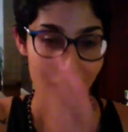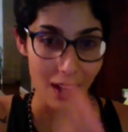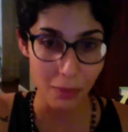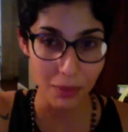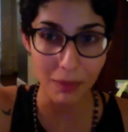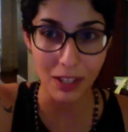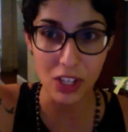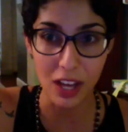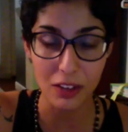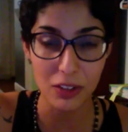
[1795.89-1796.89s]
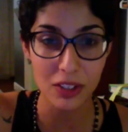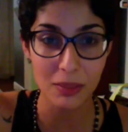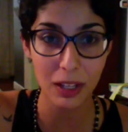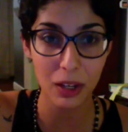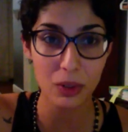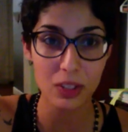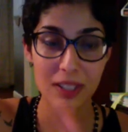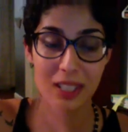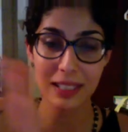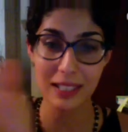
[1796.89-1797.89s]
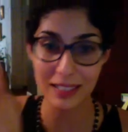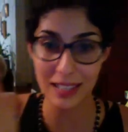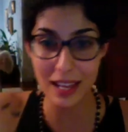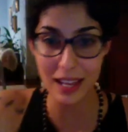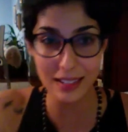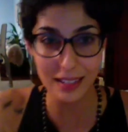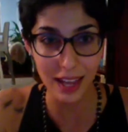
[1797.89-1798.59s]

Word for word: helping my challengers and my coaches see success